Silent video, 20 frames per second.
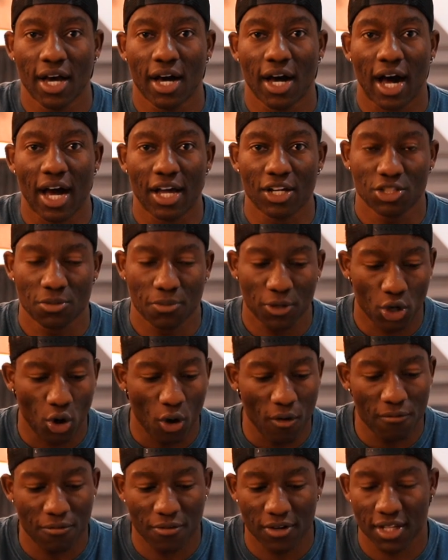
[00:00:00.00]
I need to be
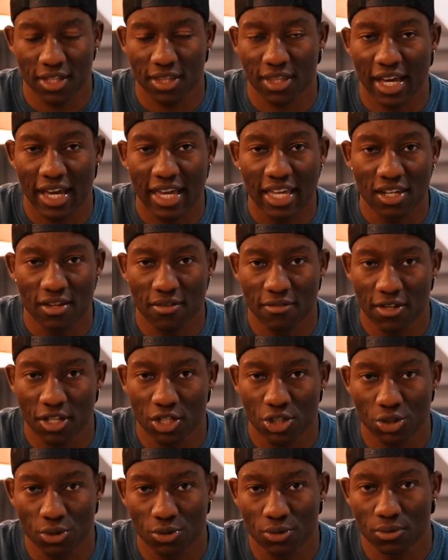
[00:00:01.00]
confident that
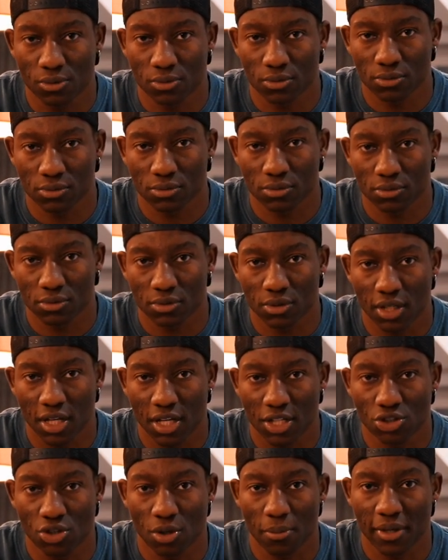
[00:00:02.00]
individual
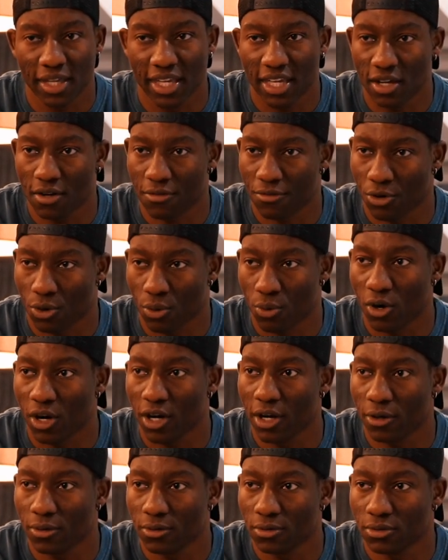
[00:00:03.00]
is going to be here for a
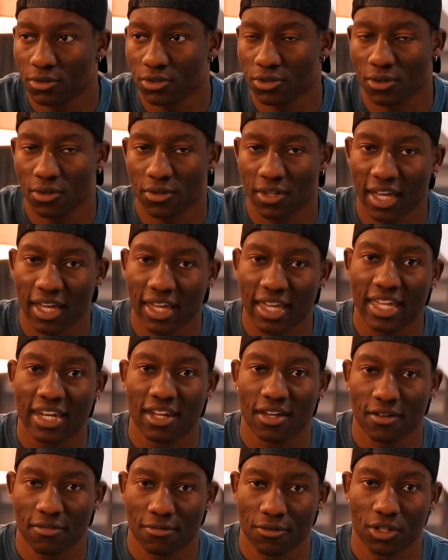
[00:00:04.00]
while, so they're in
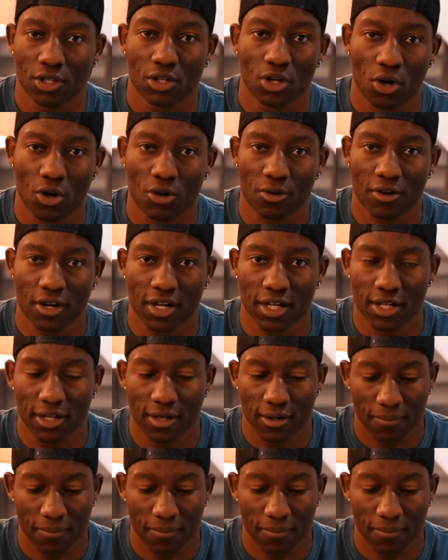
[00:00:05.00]
it for the long run.